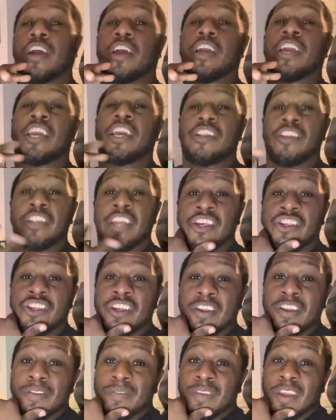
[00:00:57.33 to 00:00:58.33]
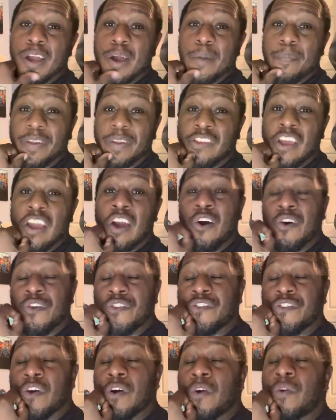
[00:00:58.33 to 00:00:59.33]
Ignition, but they
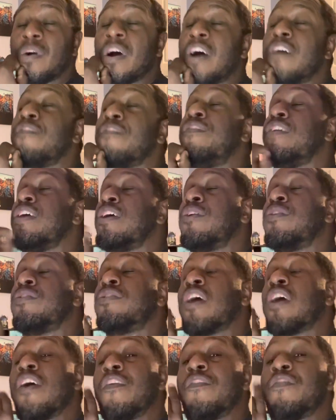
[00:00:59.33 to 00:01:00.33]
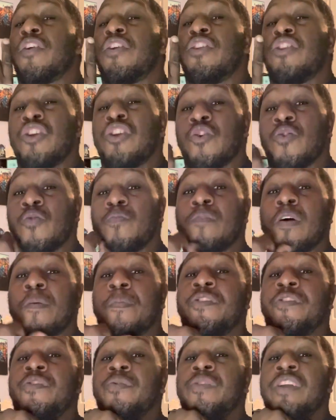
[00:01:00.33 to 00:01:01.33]
also unveiled of a new
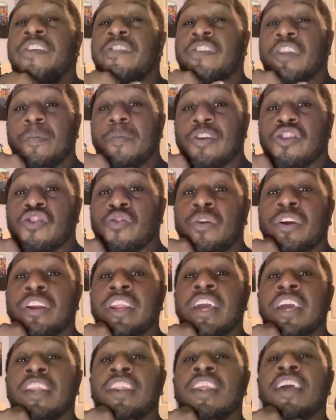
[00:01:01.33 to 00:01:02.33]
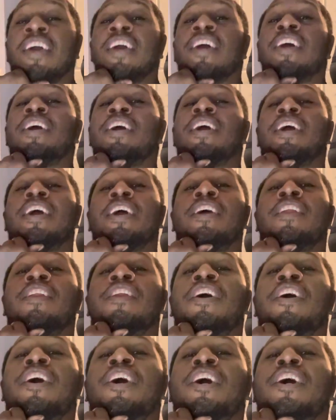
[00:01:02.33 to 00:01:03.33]
mobile suit that's going to be joining. And
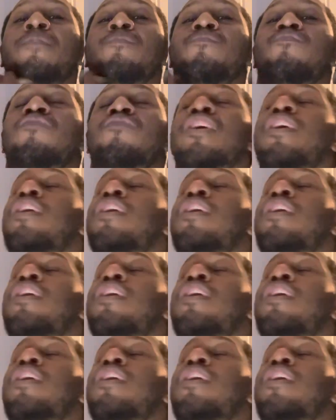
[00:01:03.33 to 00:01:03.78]
um,